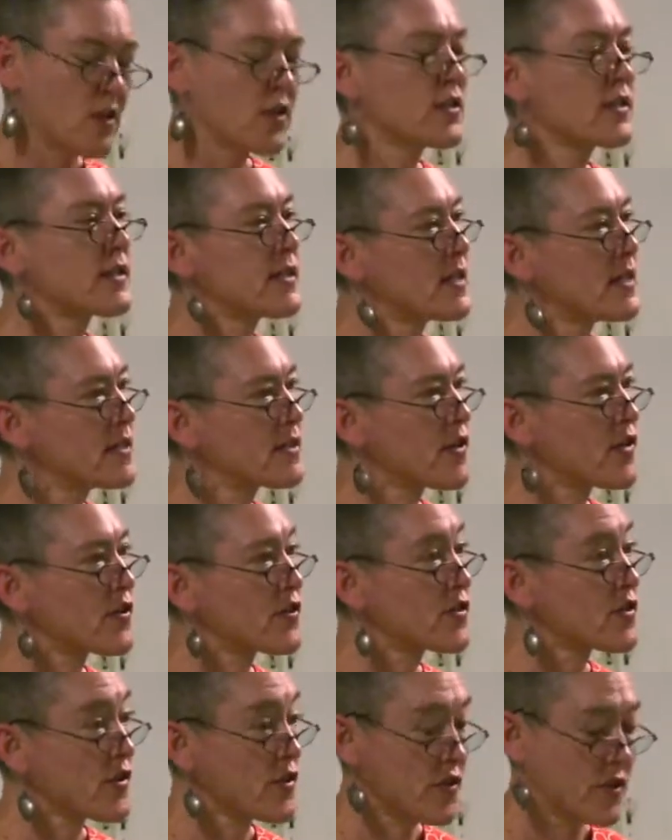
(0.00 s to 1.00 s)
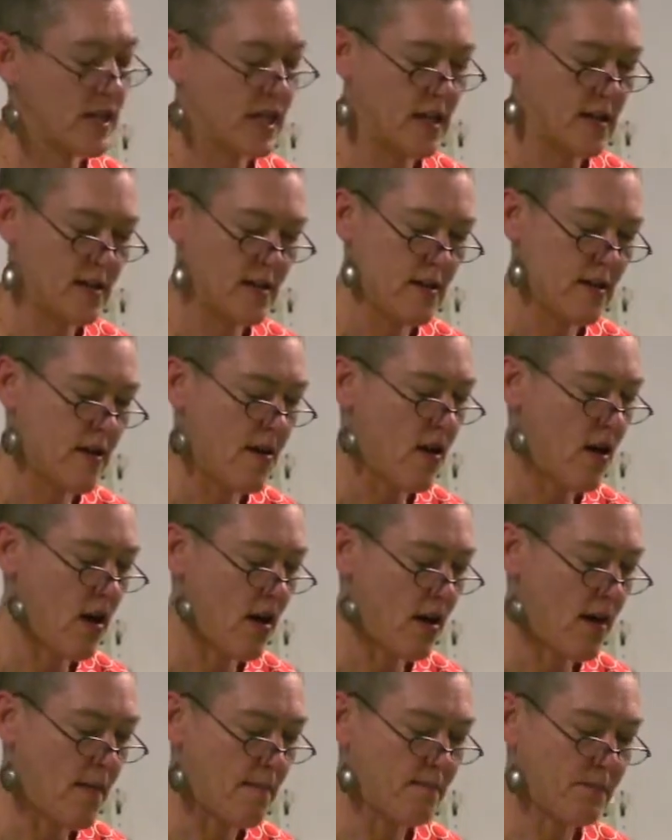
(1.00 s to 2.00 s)
Cities are dirty,
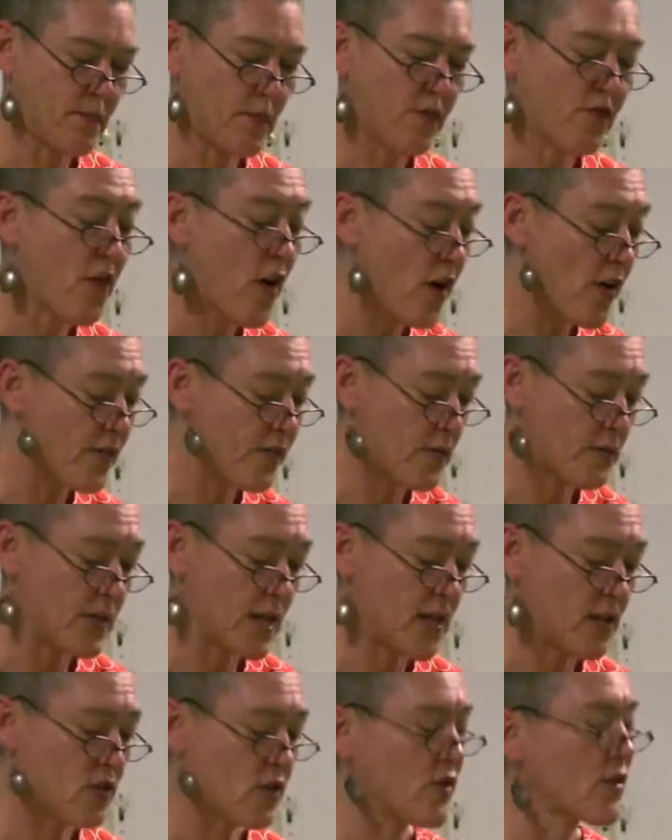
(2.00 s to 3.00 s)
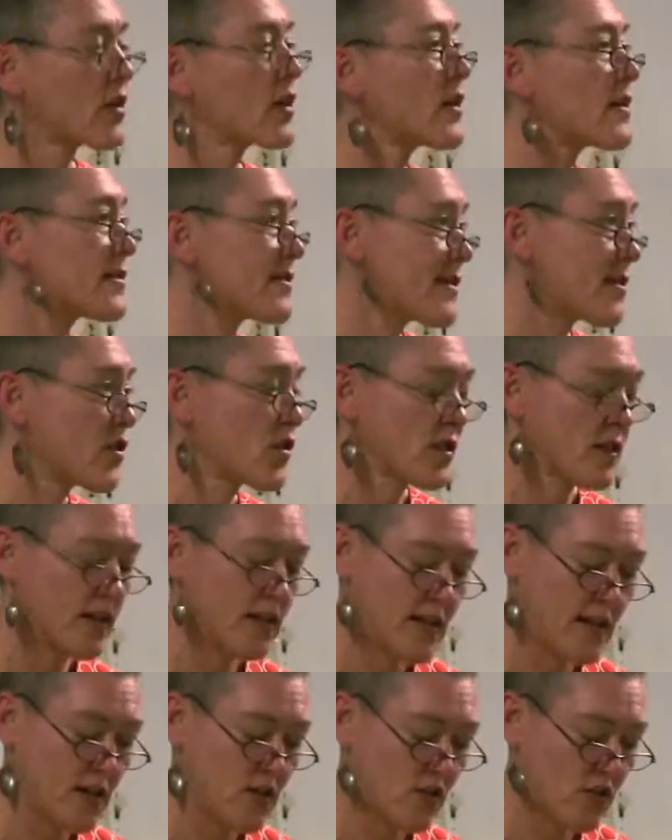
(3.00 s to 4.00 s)
far from nature, essentially
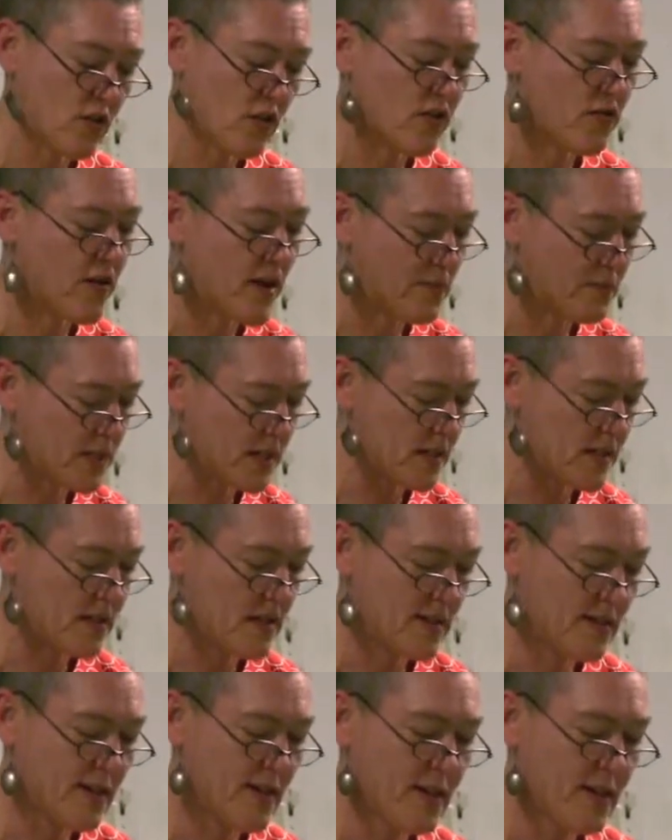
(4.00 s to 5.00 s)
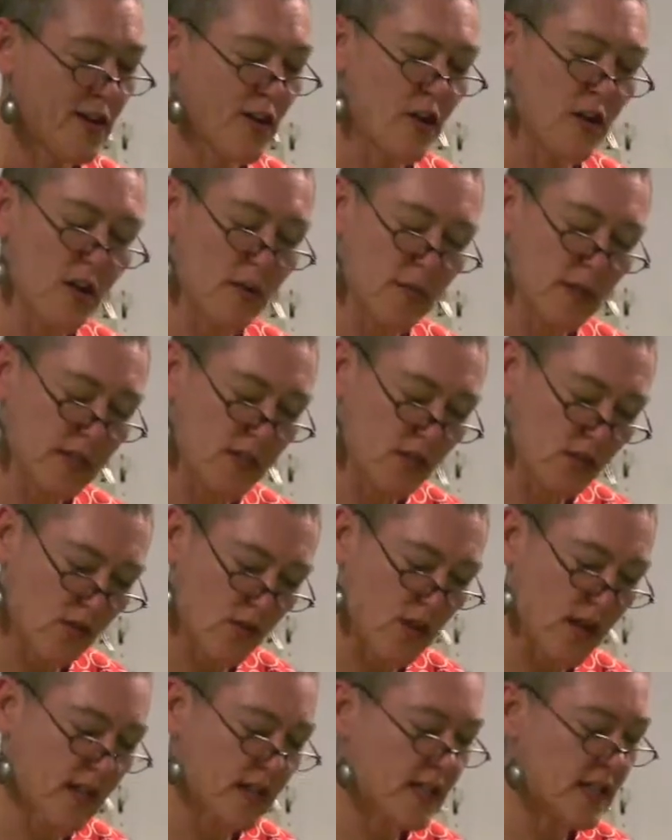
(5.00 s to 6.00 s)
nature corrupted. Urban
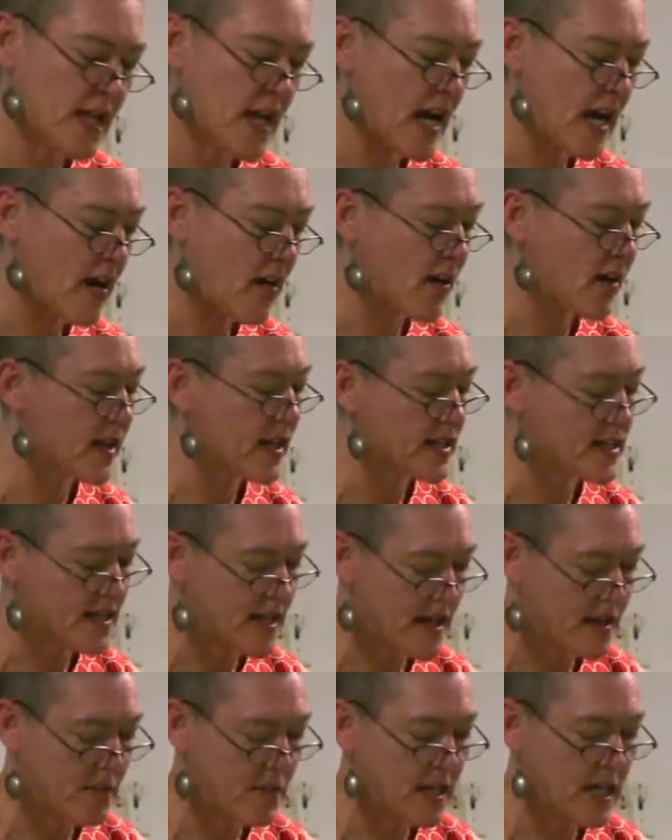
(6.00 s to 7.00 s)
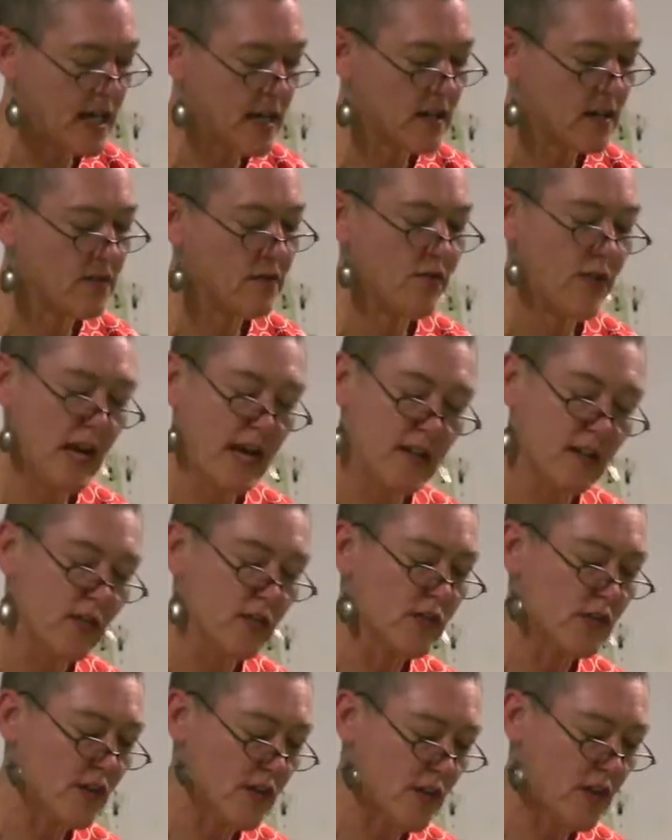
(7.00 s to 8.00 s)
soils and air are contaminated,
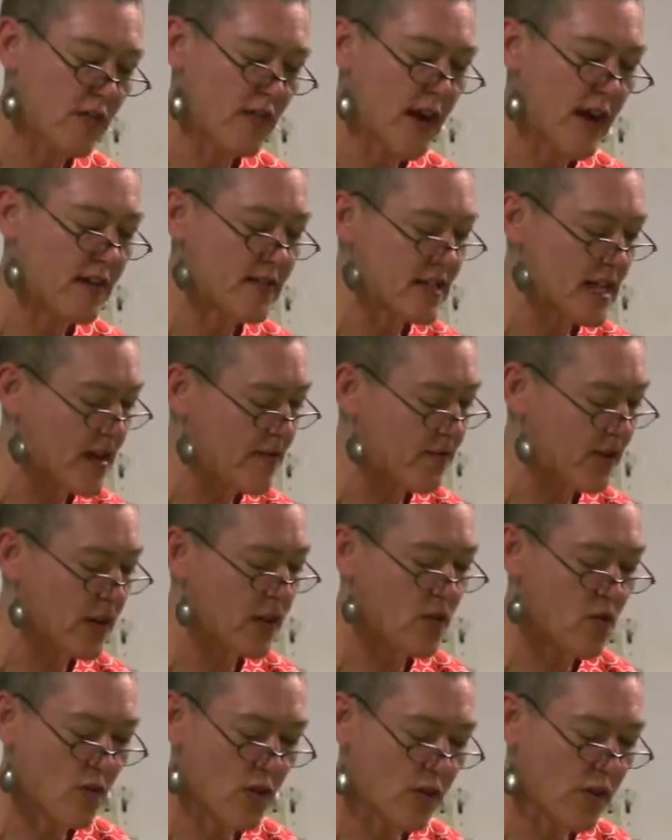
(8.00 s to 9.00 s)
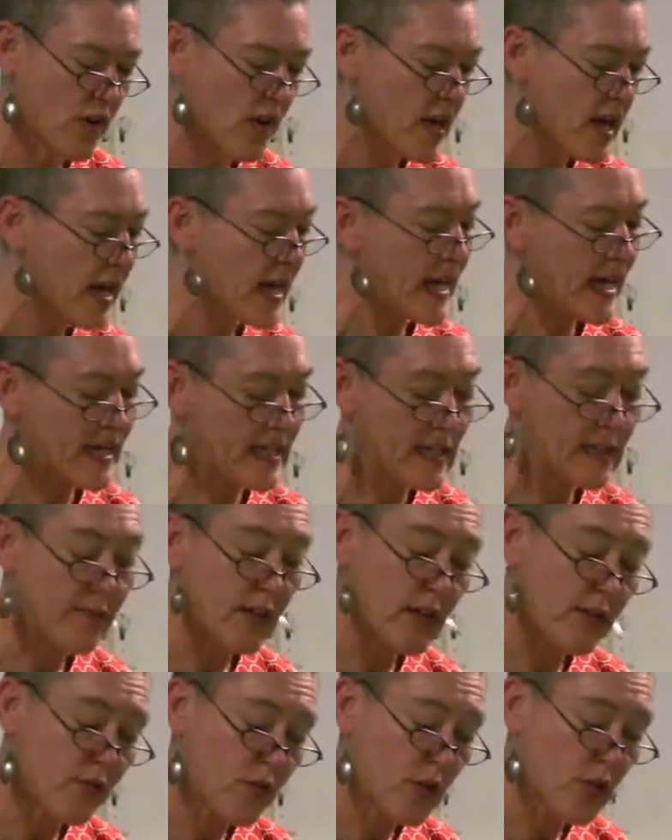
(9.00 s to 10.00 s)
vandals lurk around every corner, and
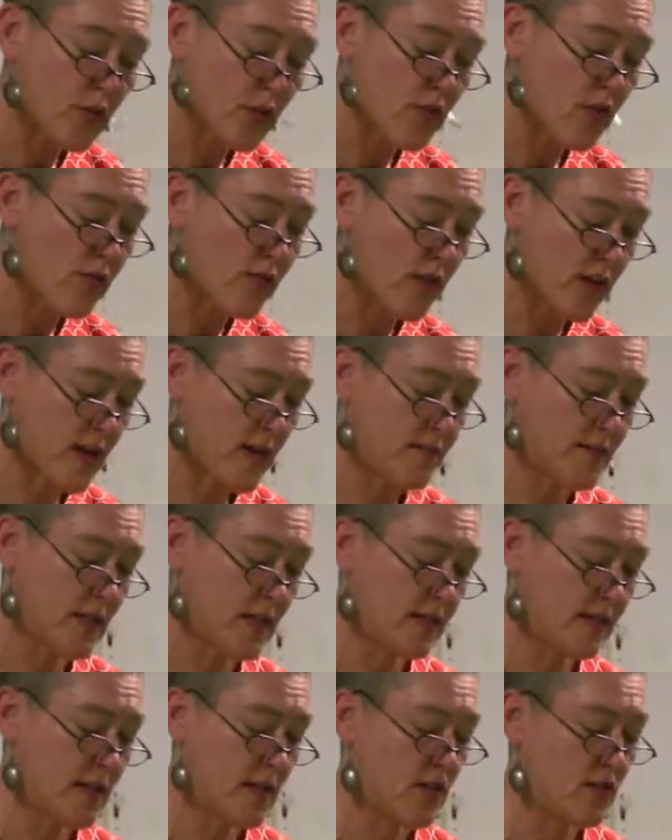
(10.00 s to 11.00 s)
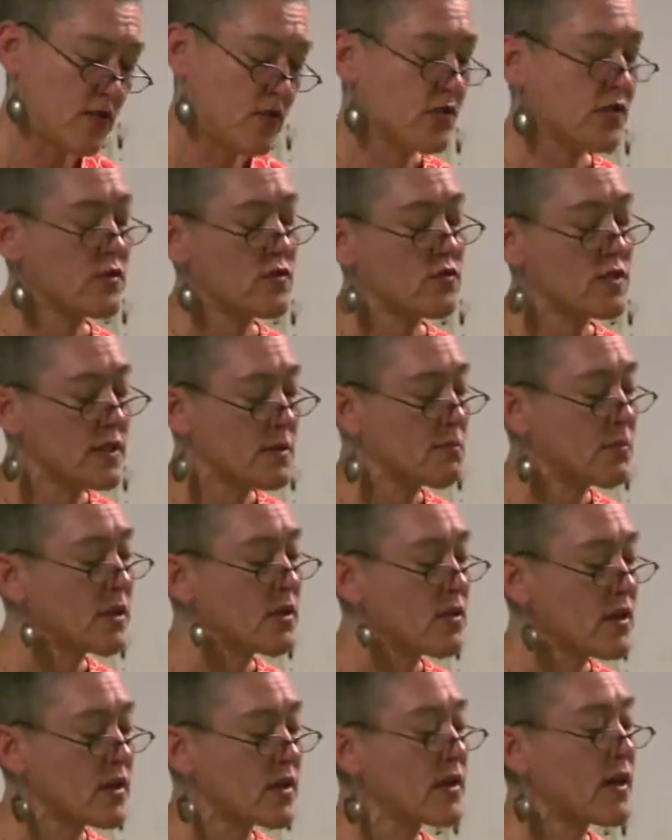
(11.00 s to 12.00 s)
even if we could overcome these dangers, there's simply
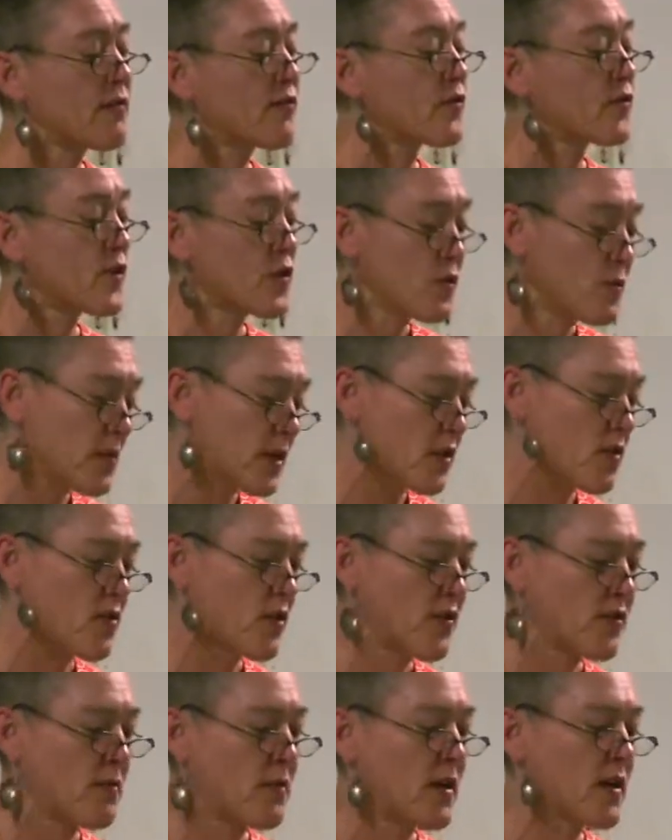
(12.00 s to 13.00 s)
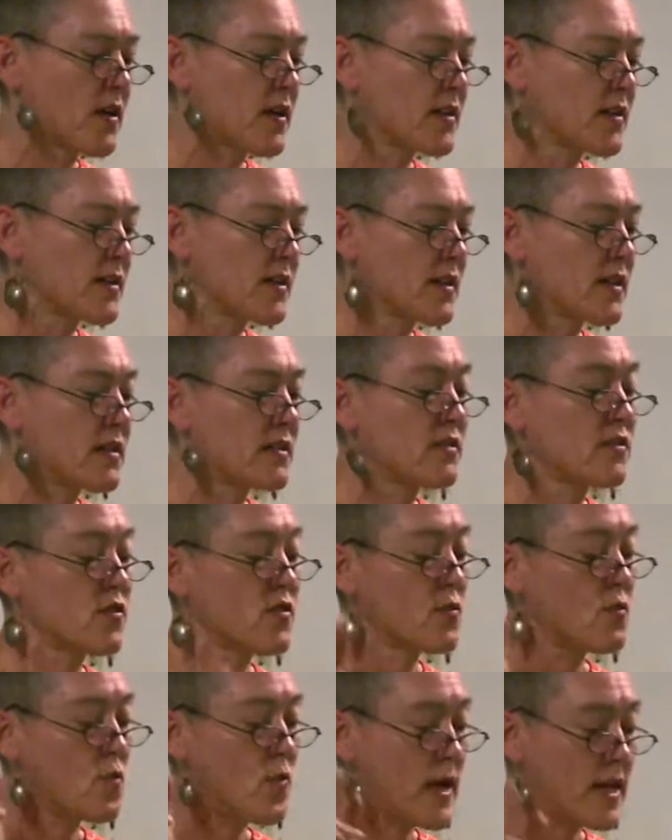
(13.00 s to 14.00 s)
not enough room in North American cities
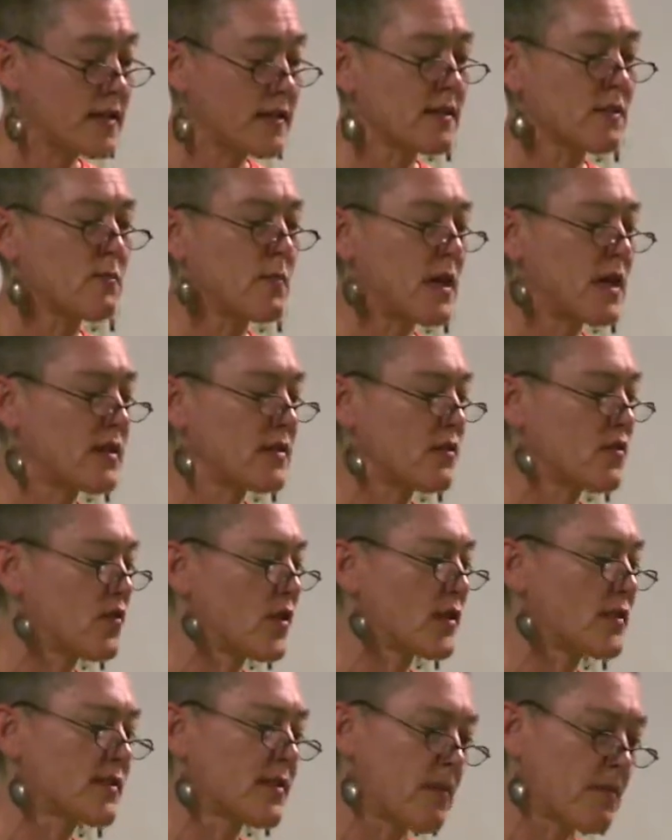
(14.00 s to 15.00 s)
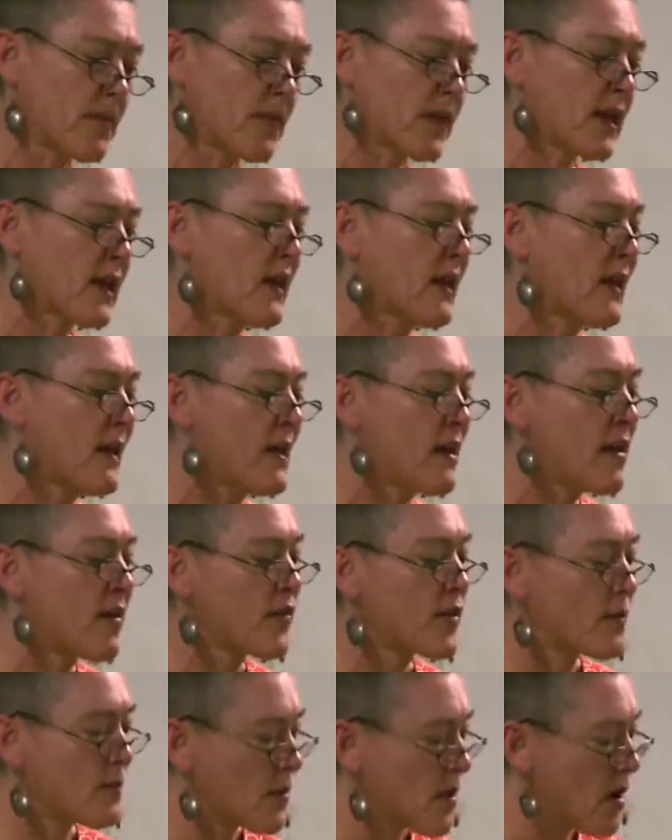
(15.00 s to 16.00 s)
to waste space doing something
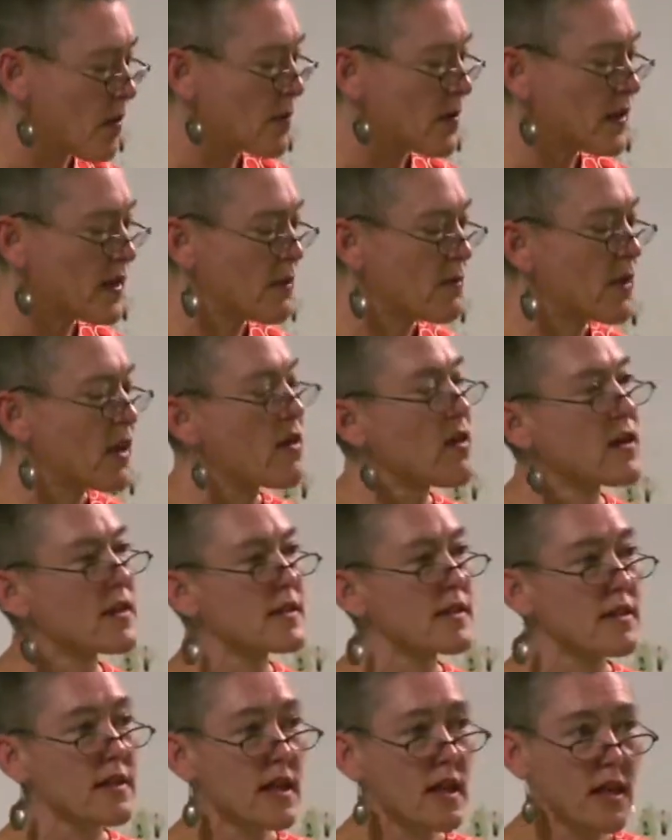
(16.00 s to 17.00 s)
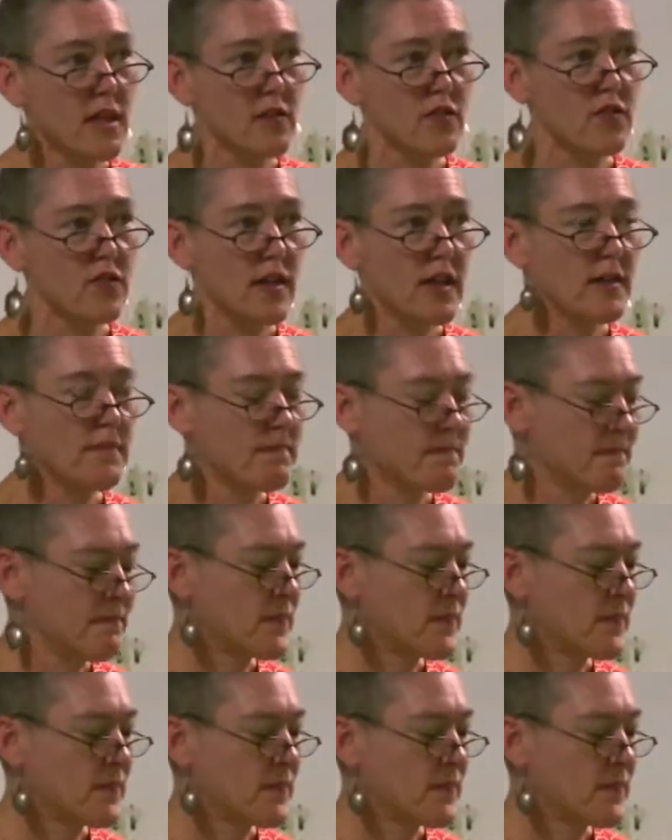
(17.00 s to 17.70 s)
that properly belongs in the country.